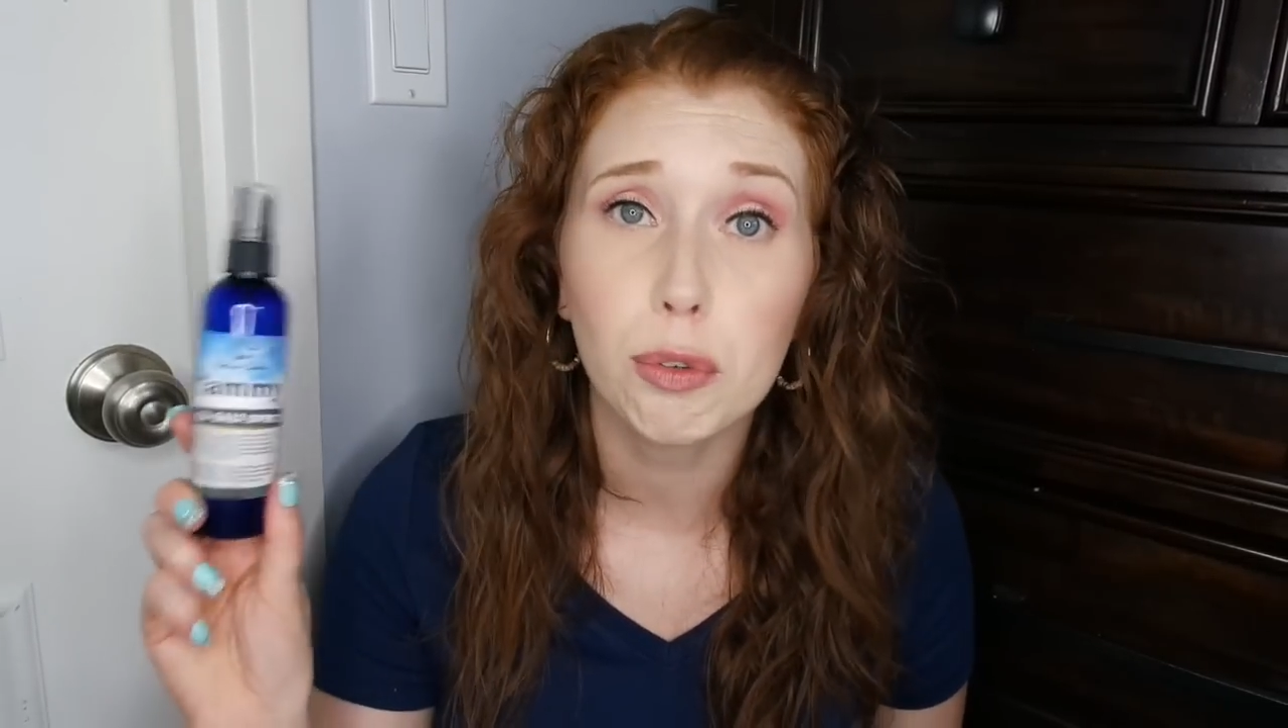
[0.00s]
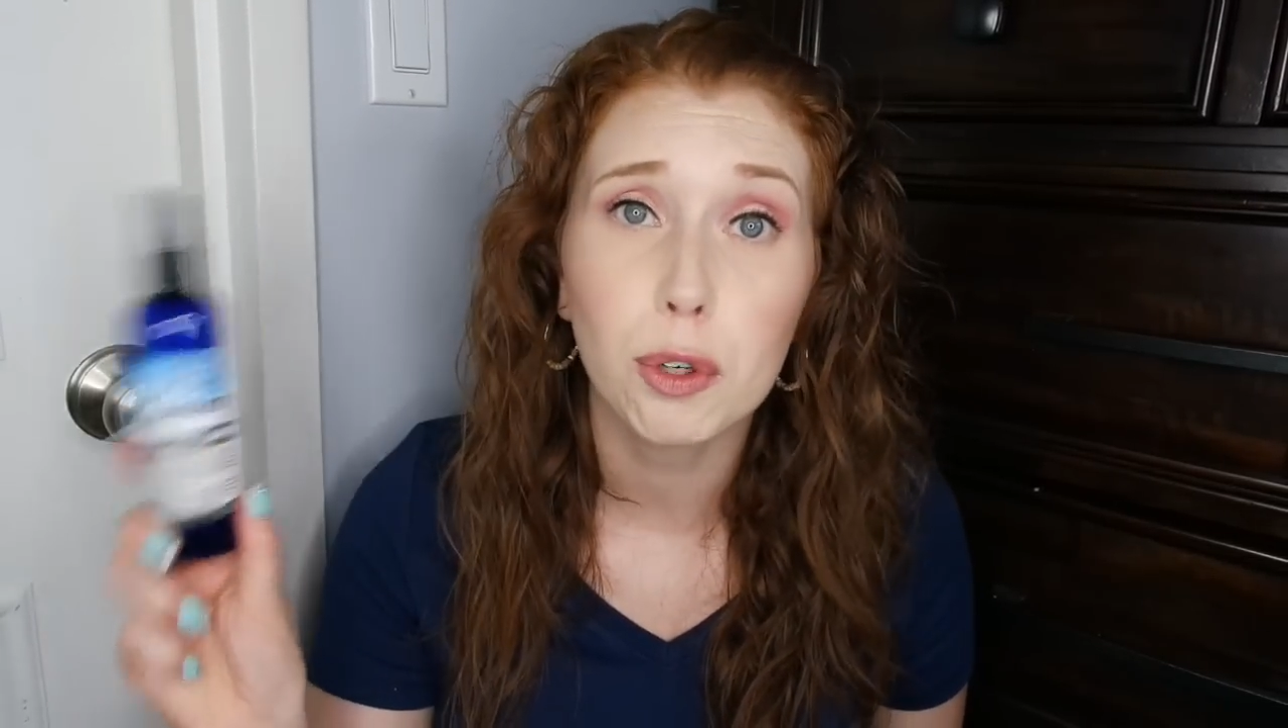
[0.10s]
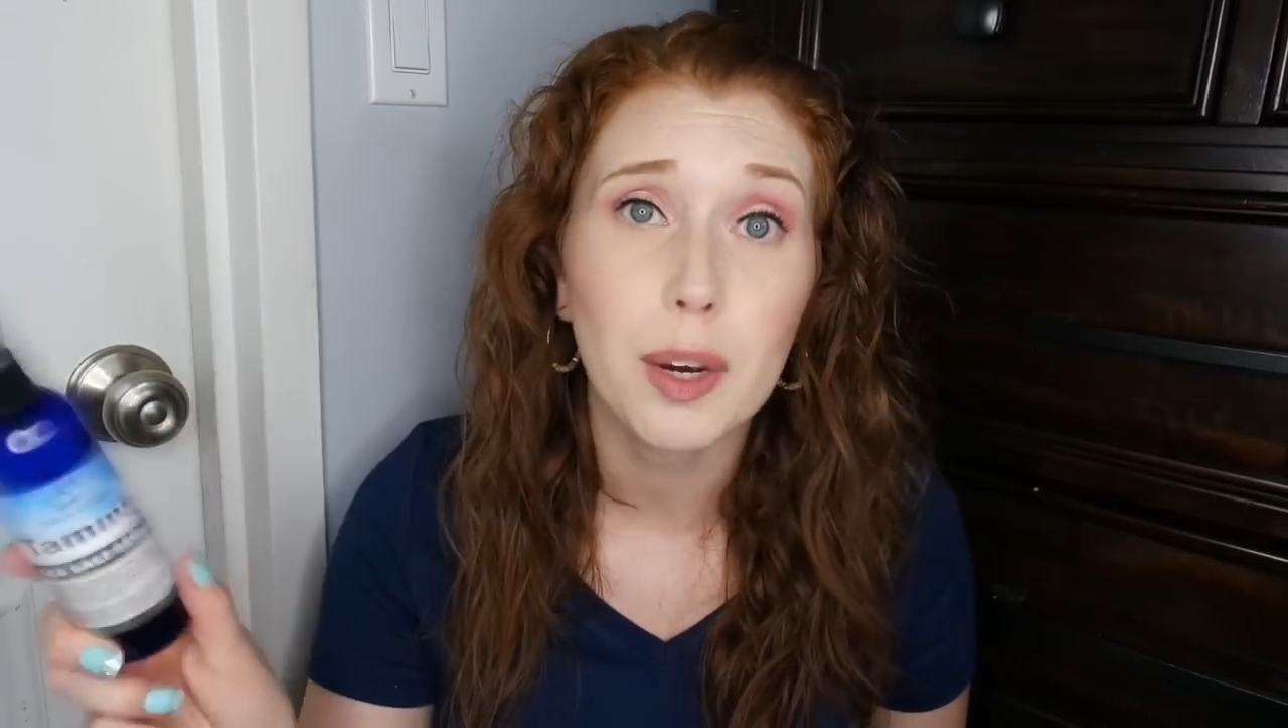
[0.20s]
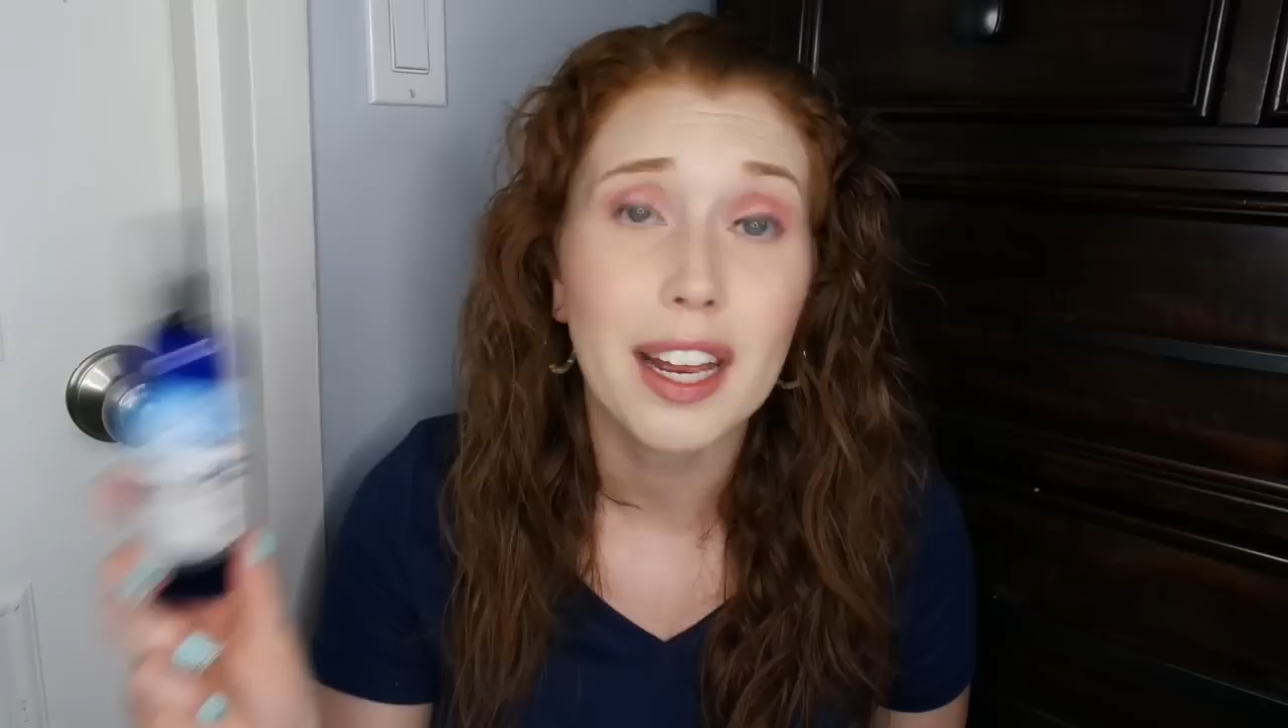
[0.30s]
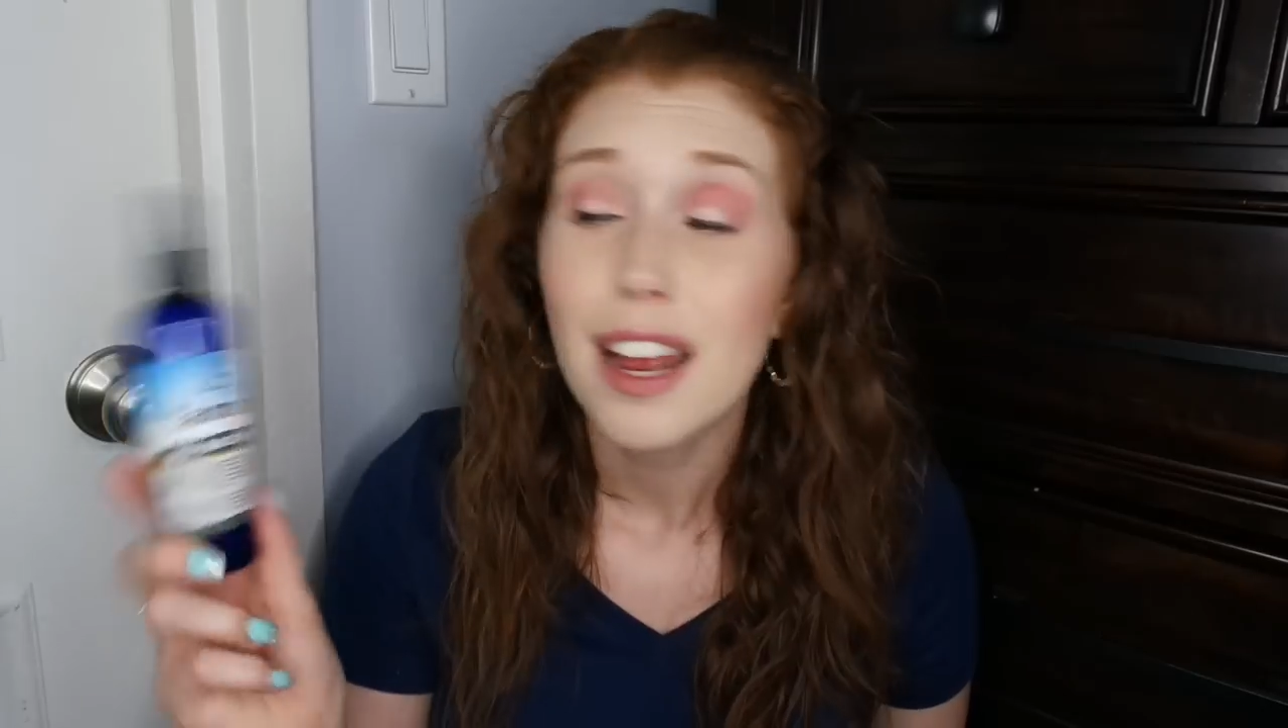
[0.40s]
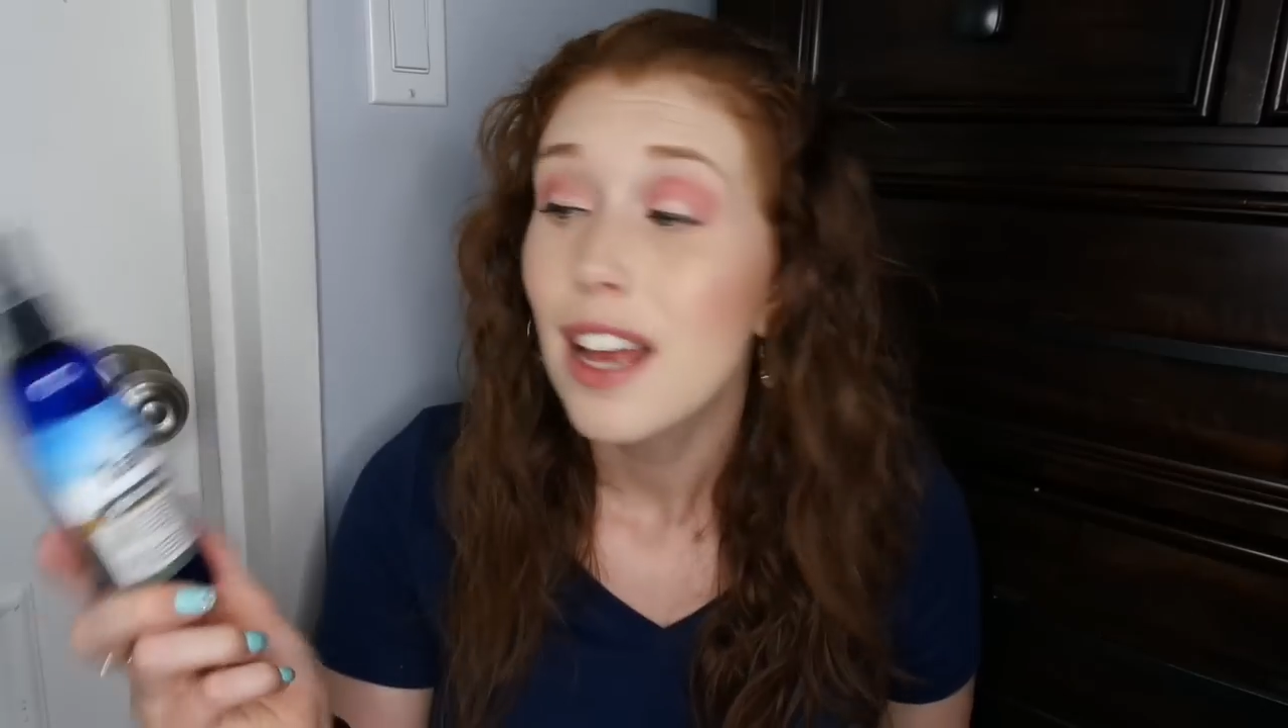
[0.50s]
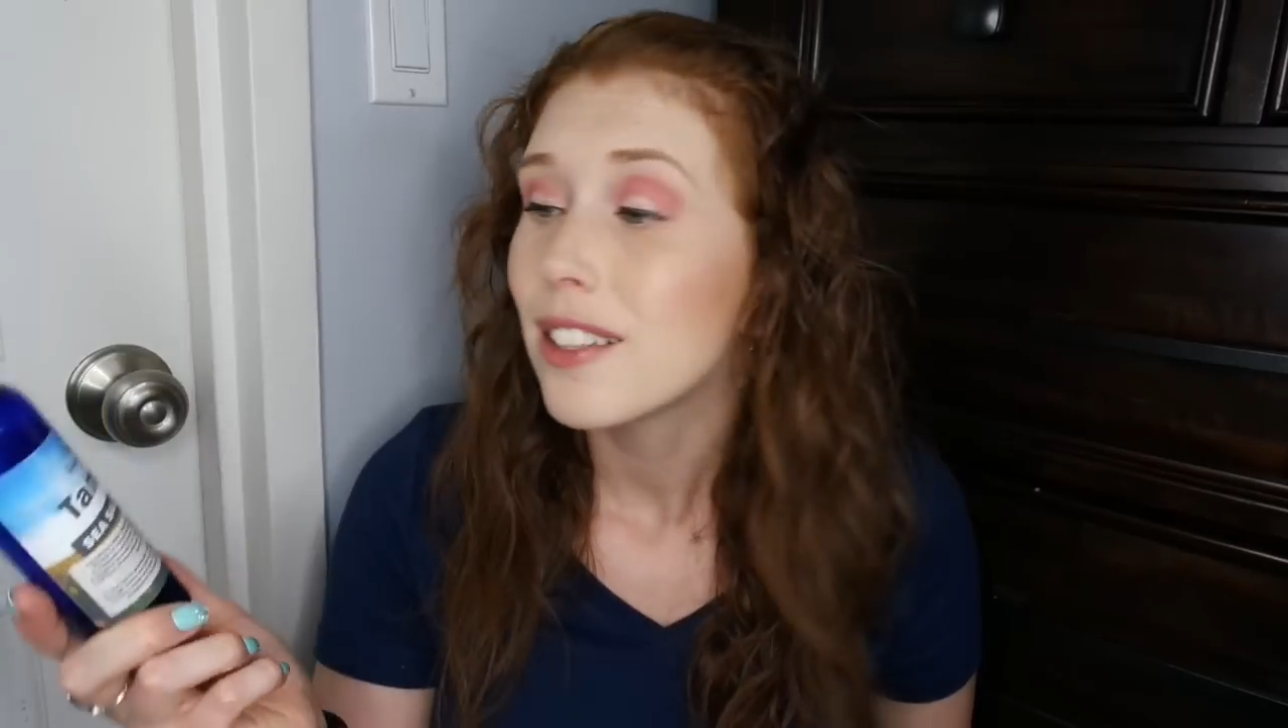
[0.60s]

through it.